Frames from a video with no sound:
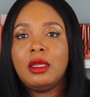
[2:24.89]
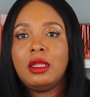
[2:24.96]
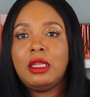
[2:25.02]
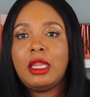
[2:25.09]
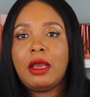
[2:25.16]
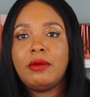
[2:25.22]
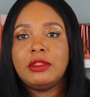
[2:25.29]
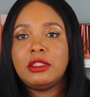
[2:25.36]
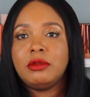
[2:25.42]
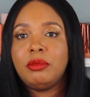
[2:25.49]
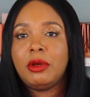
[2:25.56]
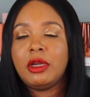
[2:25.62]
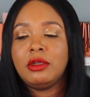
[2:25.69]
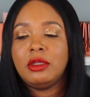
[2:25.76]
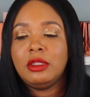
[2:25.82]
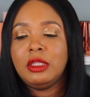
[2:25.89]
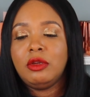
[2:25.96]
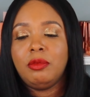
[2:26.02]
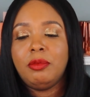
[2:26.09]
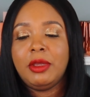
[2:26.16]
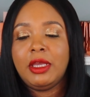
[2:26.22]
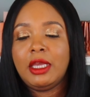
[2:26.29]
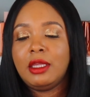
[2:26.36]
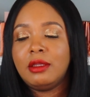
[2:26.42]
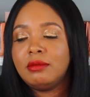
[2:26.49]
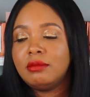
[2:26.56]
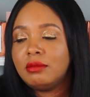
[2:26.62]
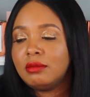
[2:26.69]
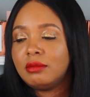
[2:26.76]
Allow it to burn a little bit,